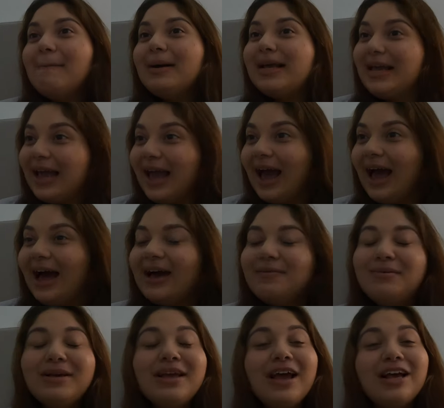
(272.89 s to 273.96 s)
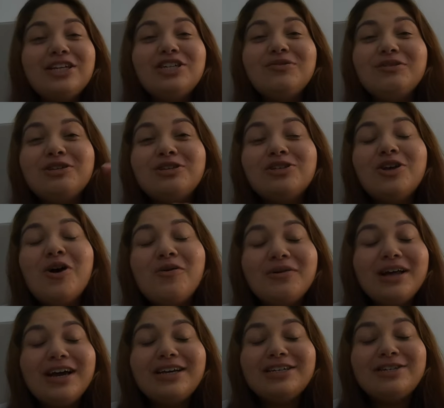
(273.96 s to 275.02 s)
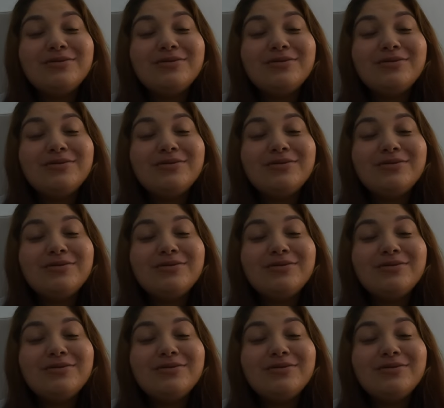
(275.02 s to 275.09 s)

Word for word: but yeah, but yeah, she was so nice.